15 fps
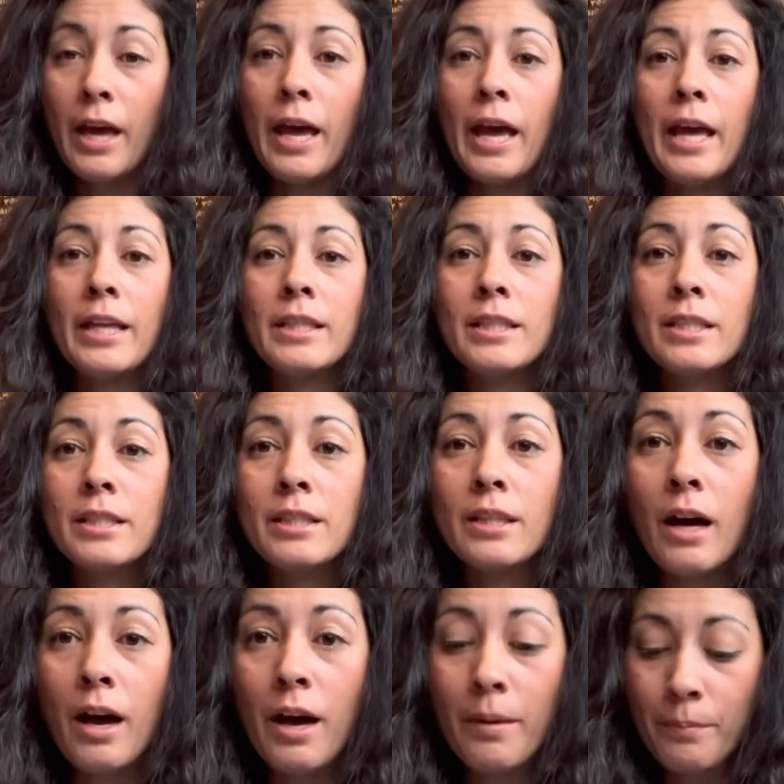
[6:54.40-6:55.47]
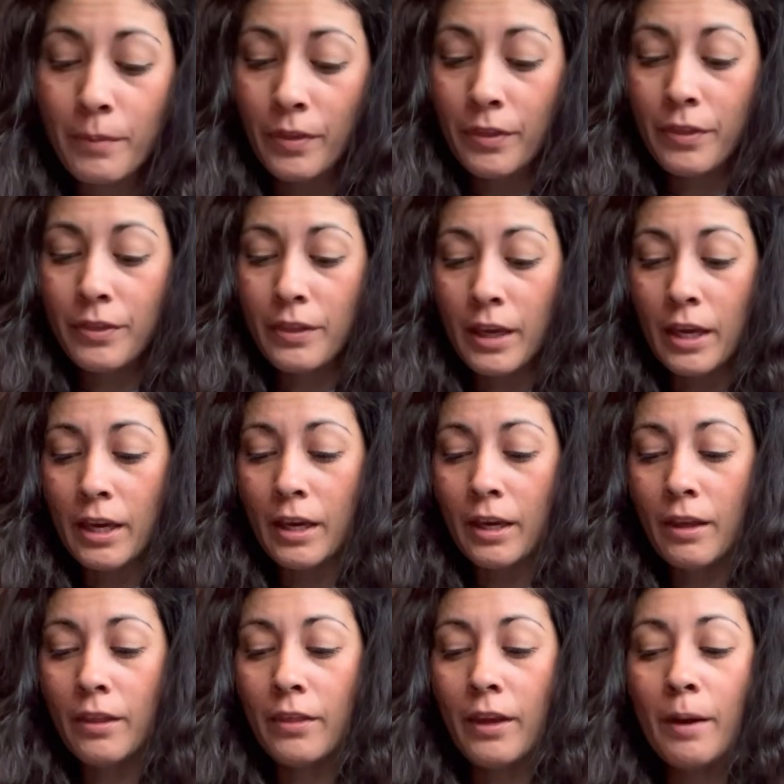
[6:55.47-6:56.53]
And some think
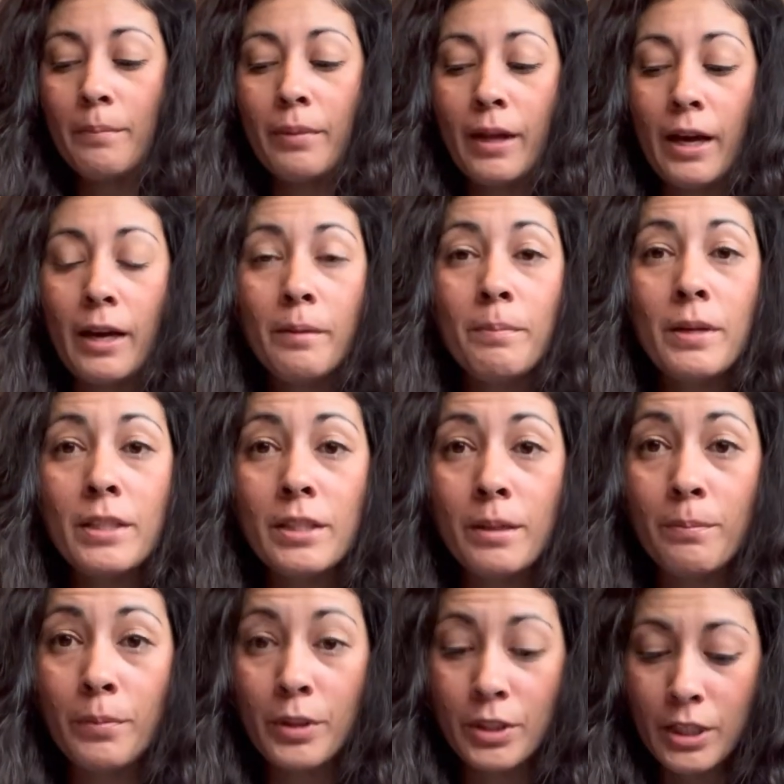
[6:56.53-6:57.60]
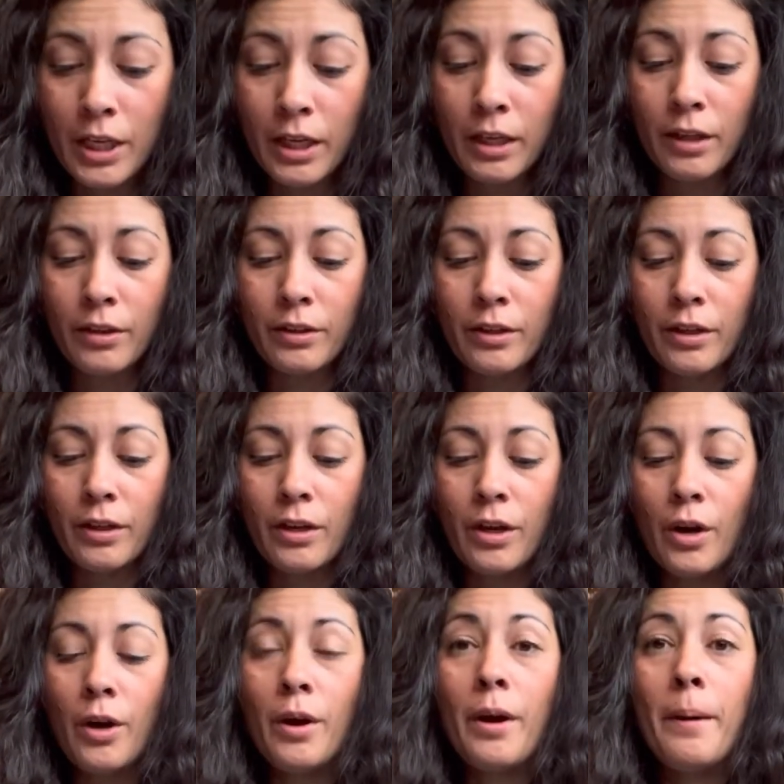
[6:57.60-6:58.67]
that black beans in particular
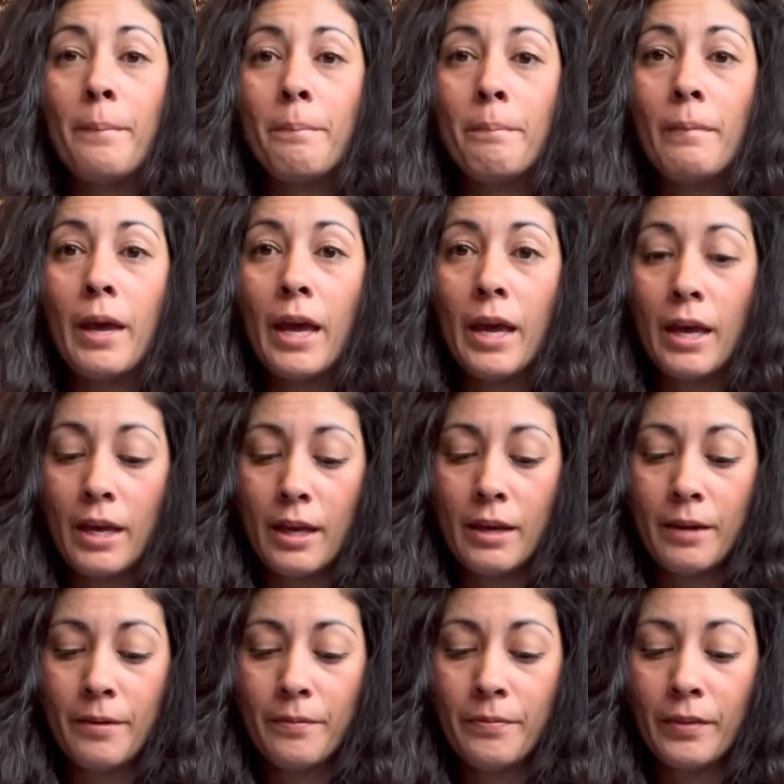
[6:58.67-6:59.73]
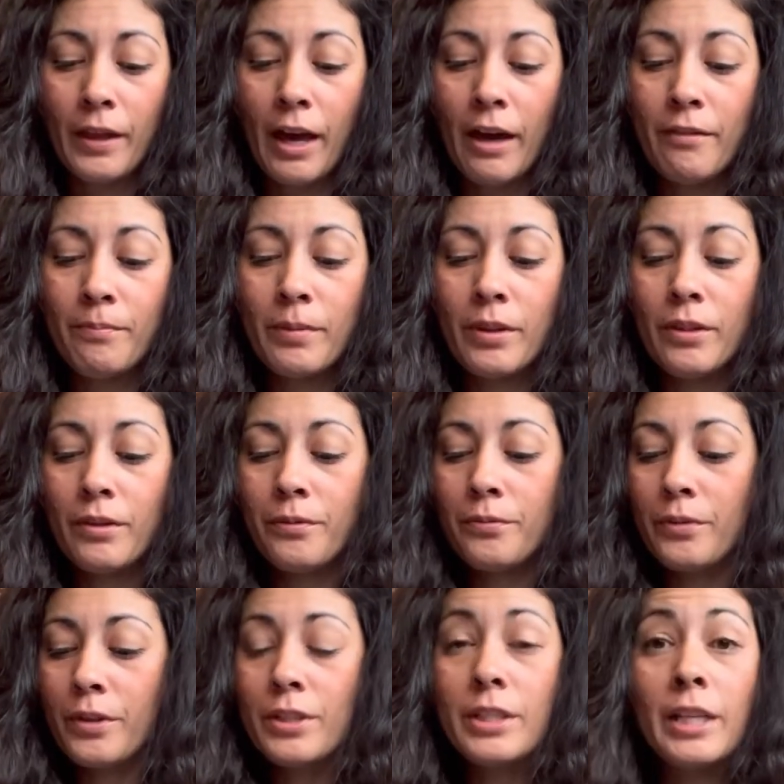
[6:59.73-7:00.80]
may have been the
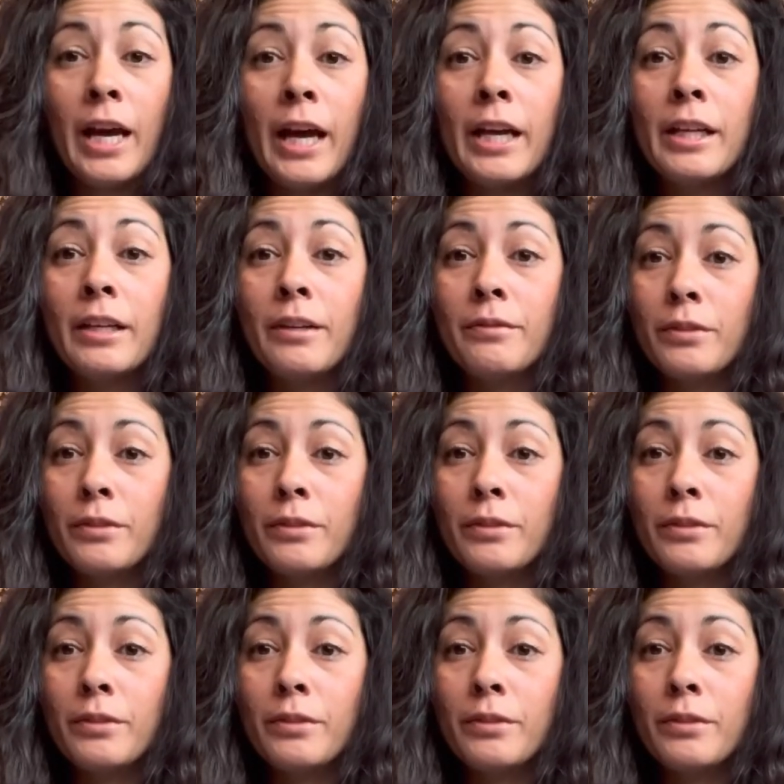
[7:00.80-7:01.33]
first kind of